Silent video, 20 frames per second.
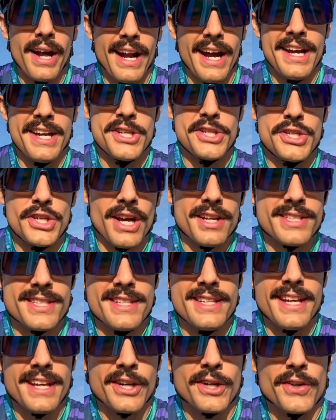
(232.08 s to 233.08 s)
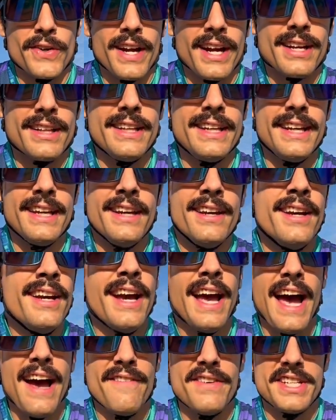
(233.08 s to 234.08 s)
I adjusted it correctly,
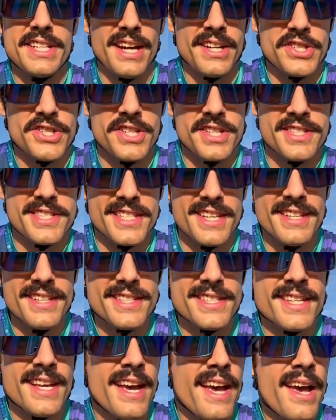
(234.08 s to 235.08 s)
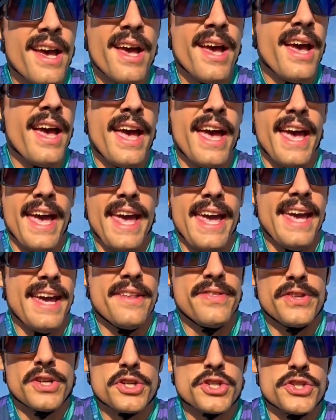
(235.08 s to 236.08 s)
haven't touched it since,
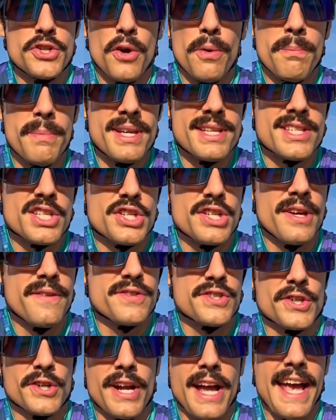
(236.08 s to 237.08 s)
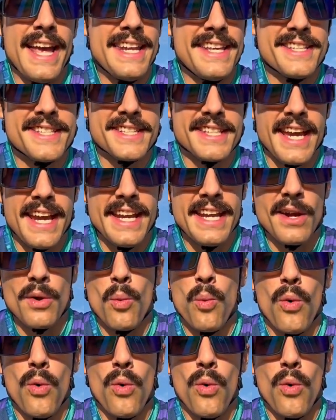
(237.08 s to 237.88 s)
and there's no misshifts or any skating